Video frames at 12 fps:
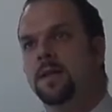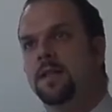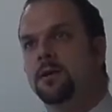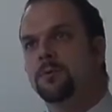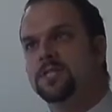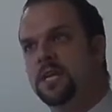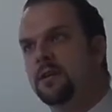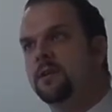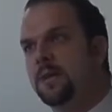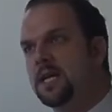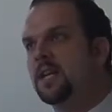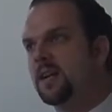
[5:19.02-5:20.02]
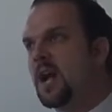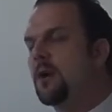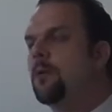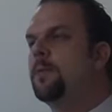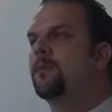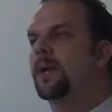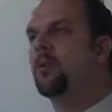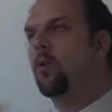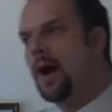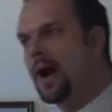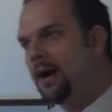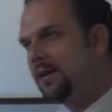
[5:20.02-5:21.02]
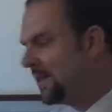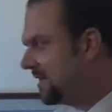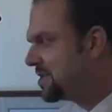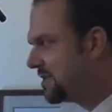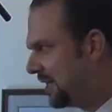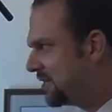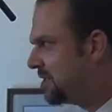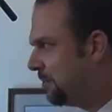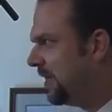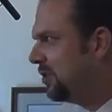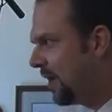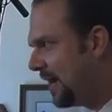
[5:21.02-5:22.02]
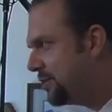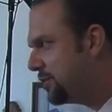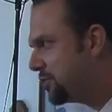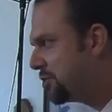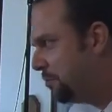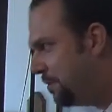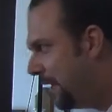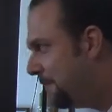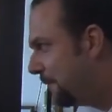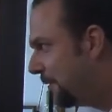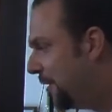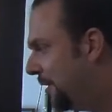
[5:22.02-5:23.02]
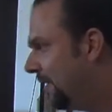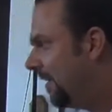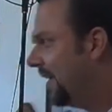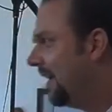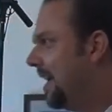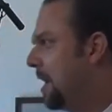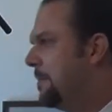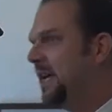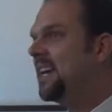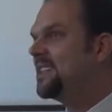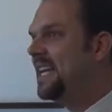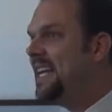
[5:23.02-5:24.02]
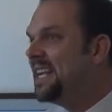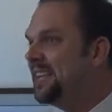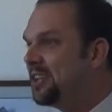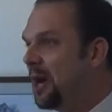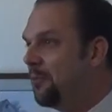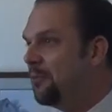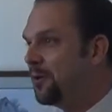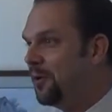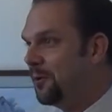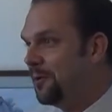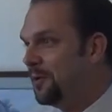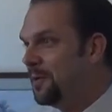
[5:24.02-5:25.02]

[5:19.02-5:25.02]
Then it would seem to me that God would be required, in a sense, to be gracious to people because He didn't come through.